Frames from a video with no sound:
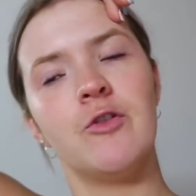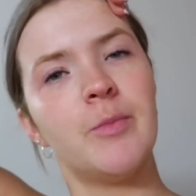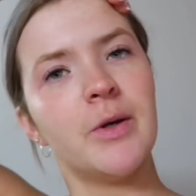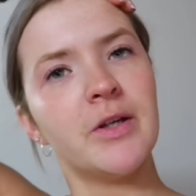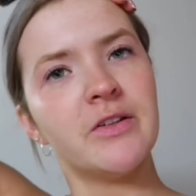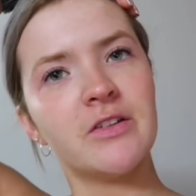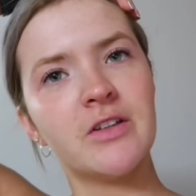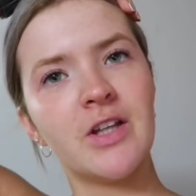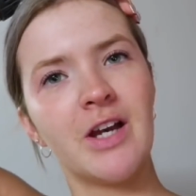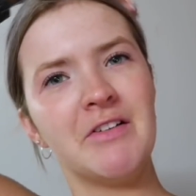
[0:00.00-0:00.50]

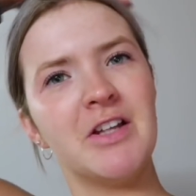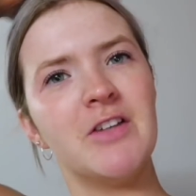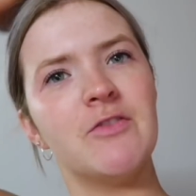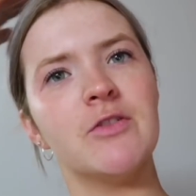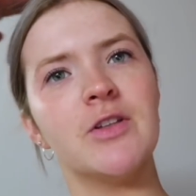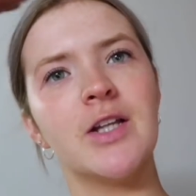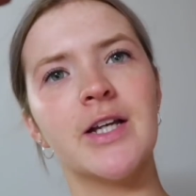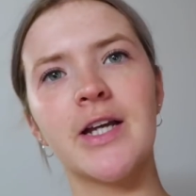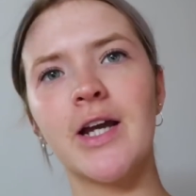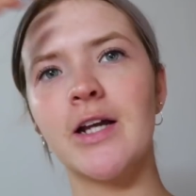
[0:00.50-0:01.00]
basically. I haven't
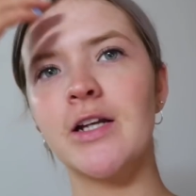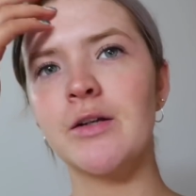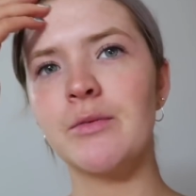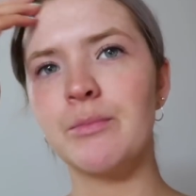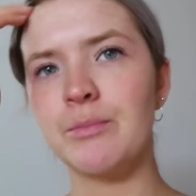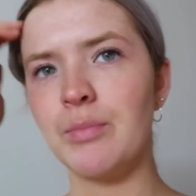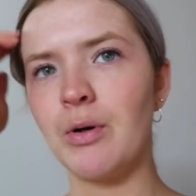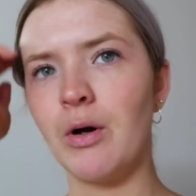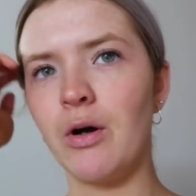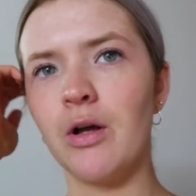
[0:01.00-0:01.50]
even like kind of
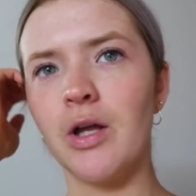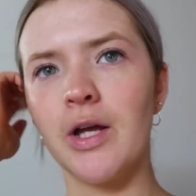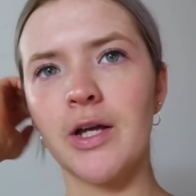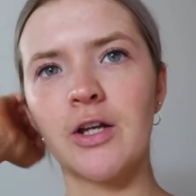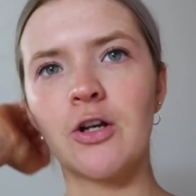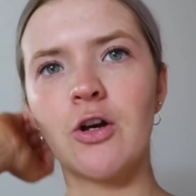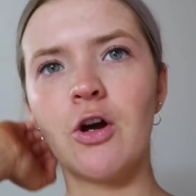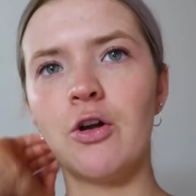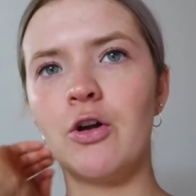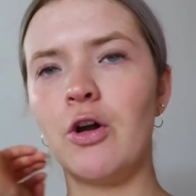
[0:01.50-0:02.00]
put,
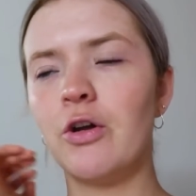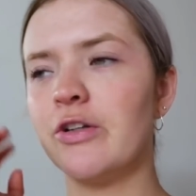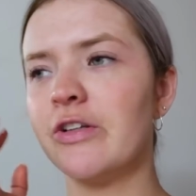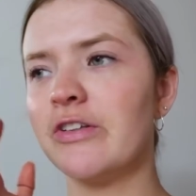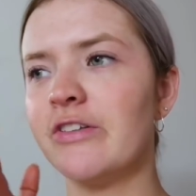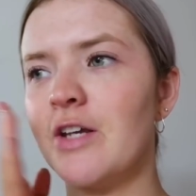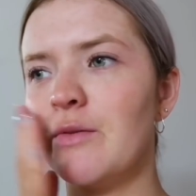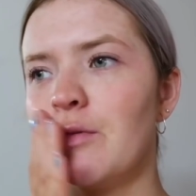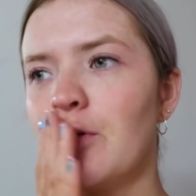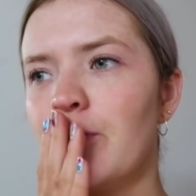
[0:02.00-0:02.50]
like gone on
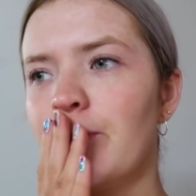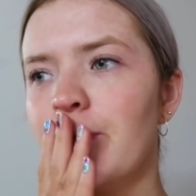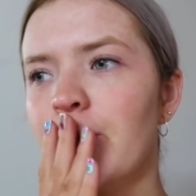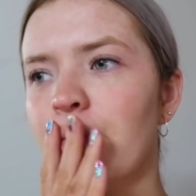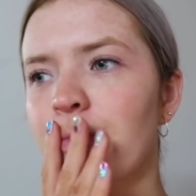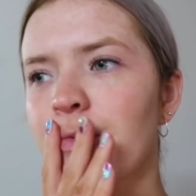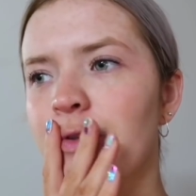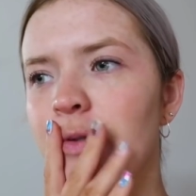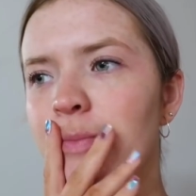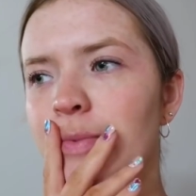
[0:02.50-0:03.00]
and said what we've been
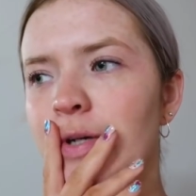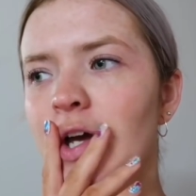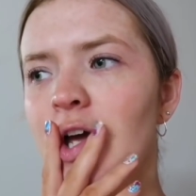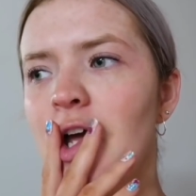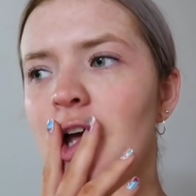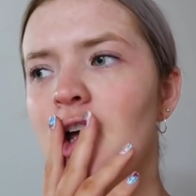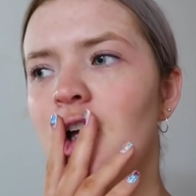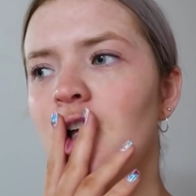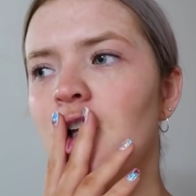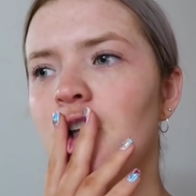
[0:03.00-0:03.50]
up to, but
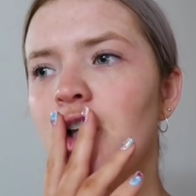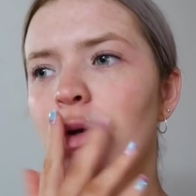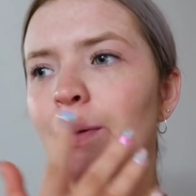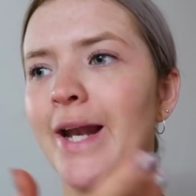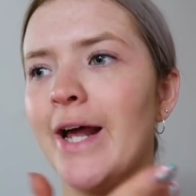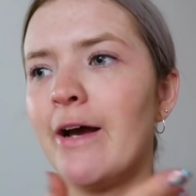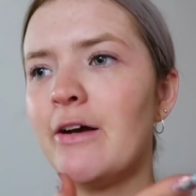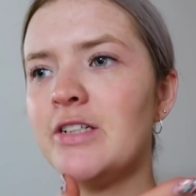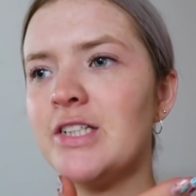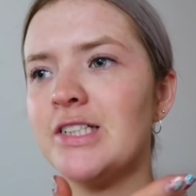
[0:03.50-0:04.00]
we
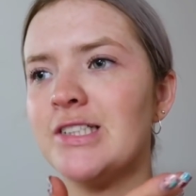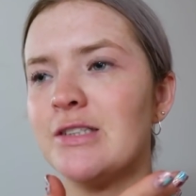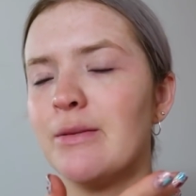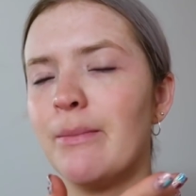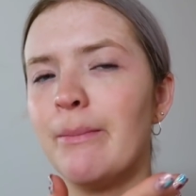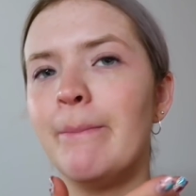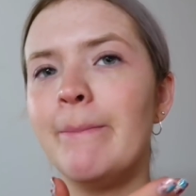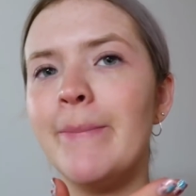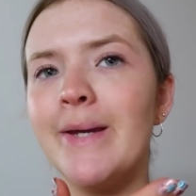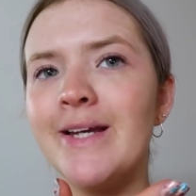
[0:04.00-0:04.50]
went out and did
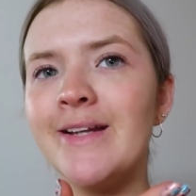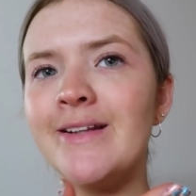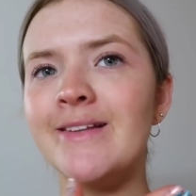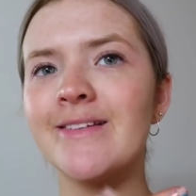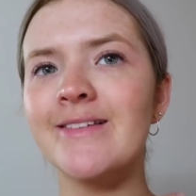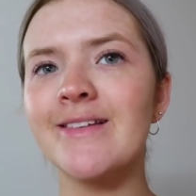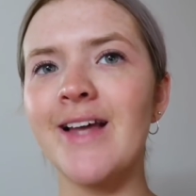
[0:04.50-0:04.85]
some bits.